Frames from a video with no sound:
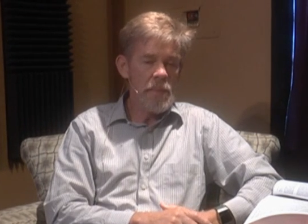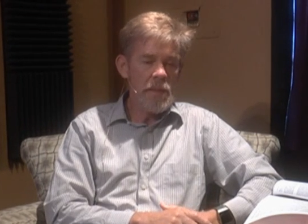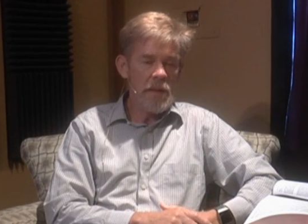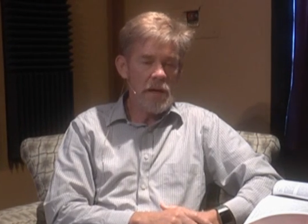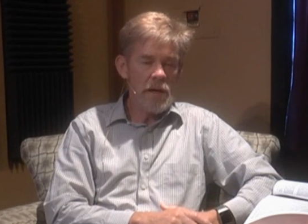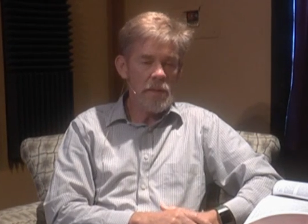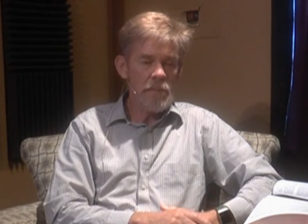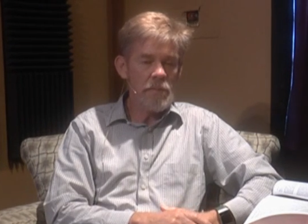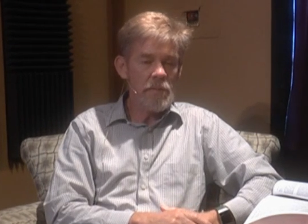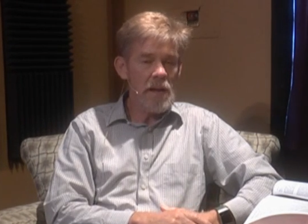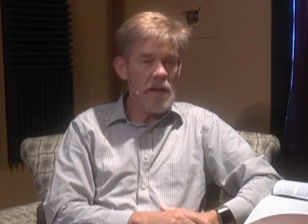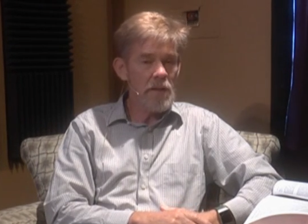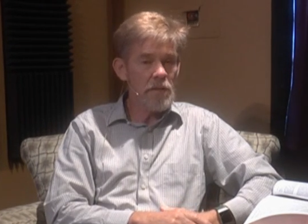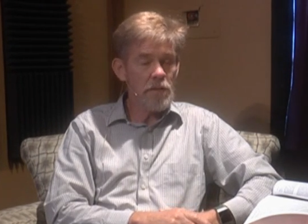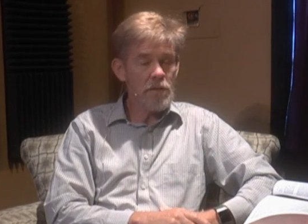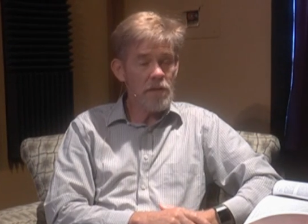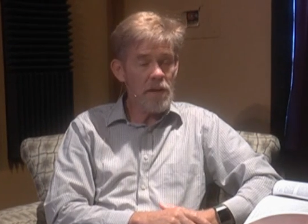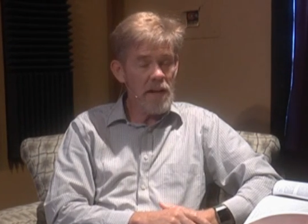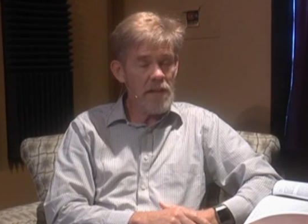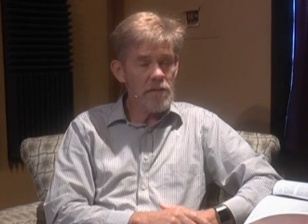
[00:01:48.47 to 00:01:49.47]
Um, now
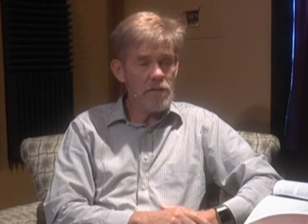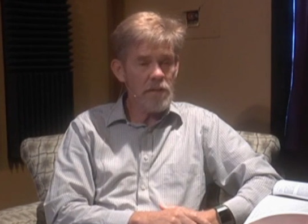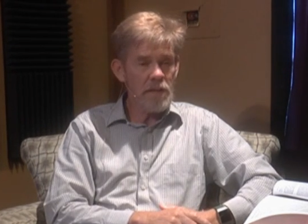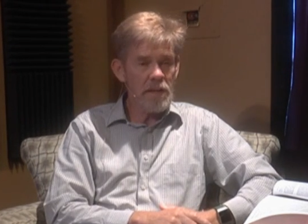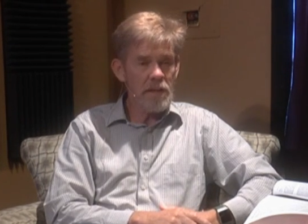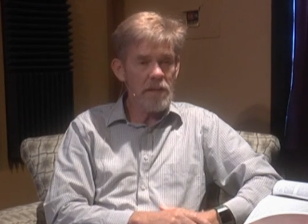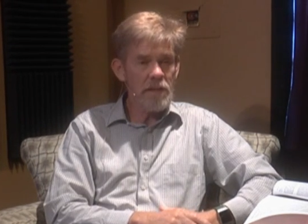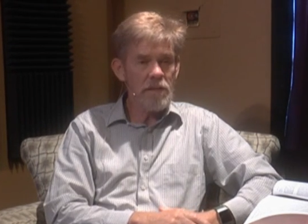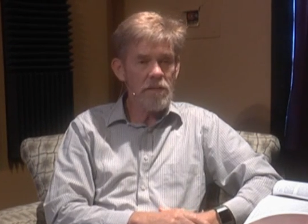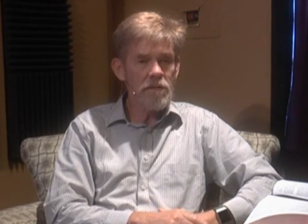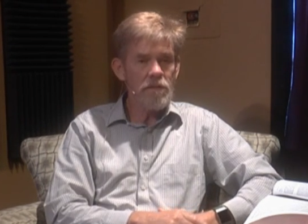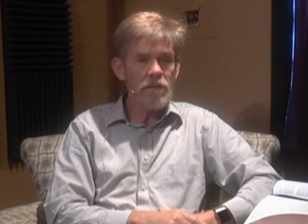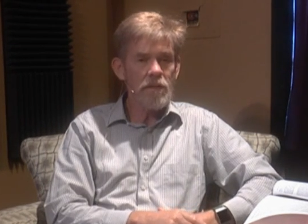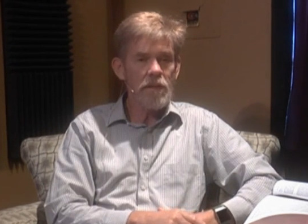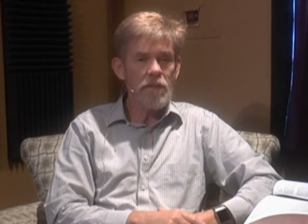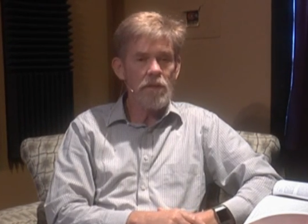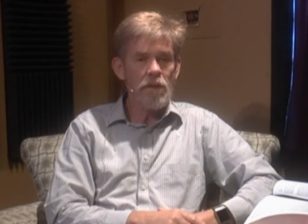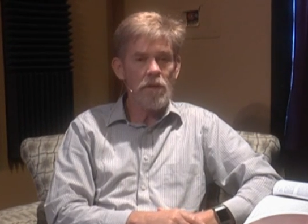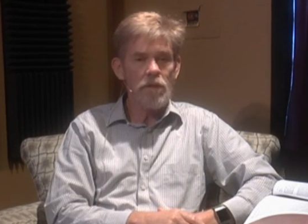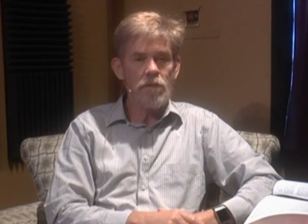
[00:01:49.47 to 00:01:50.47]
the tragedy is
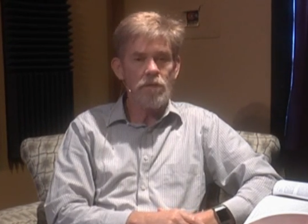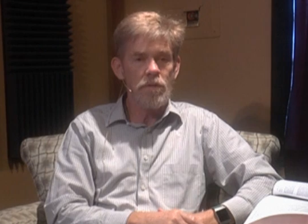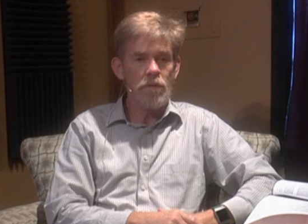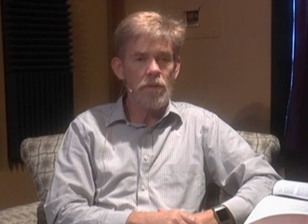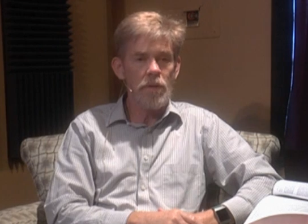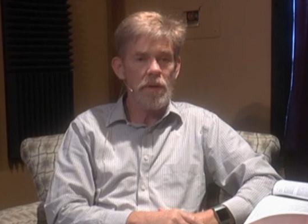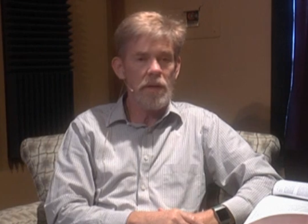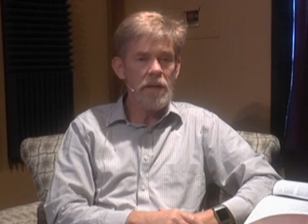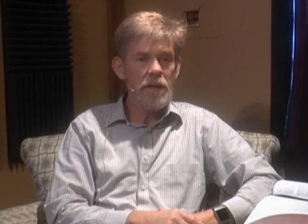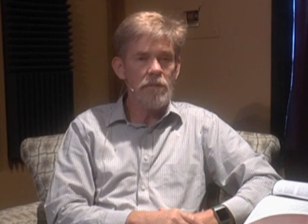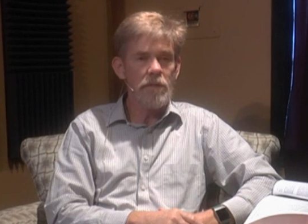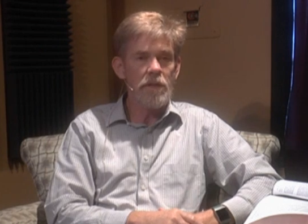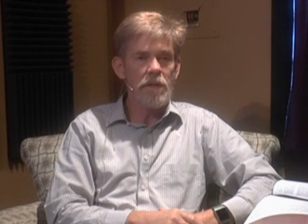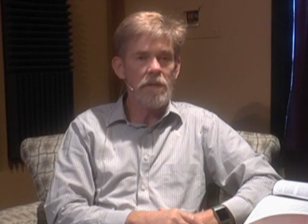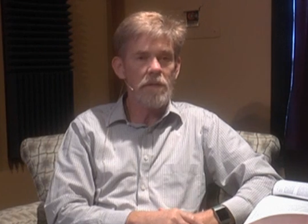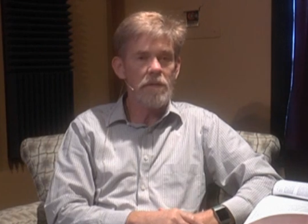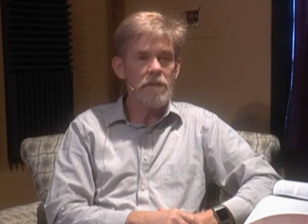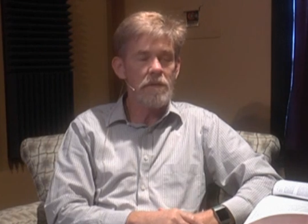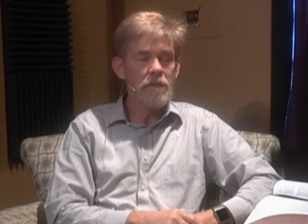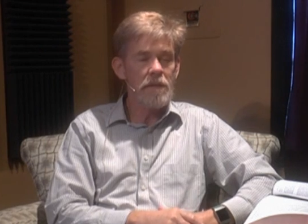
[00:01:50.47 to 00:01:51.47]
that those who
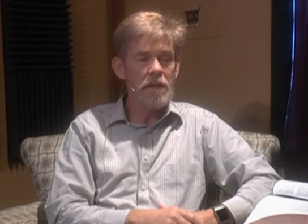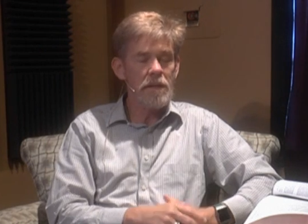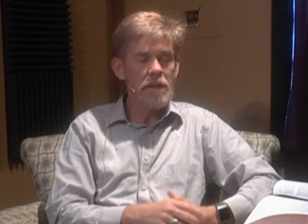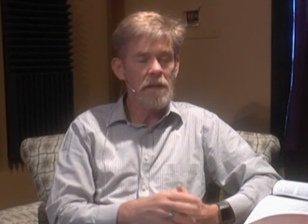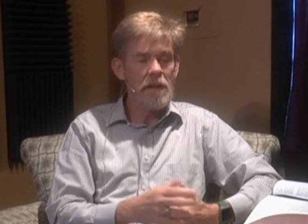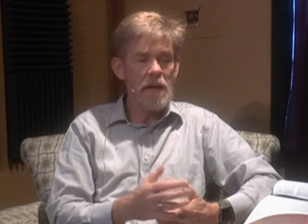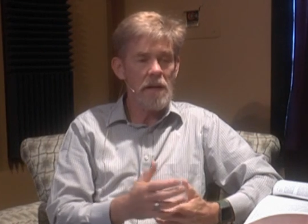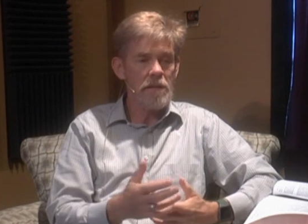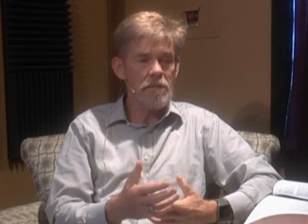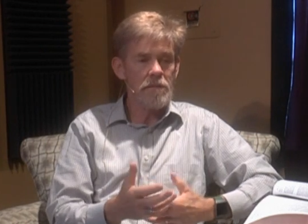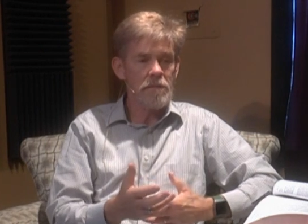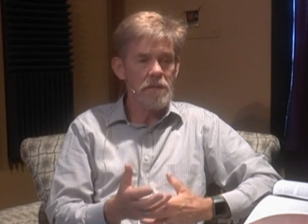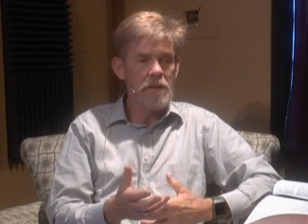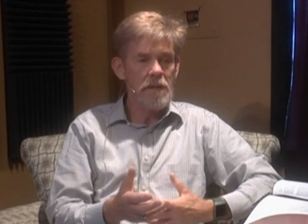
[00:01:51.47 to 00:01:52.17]
even did not,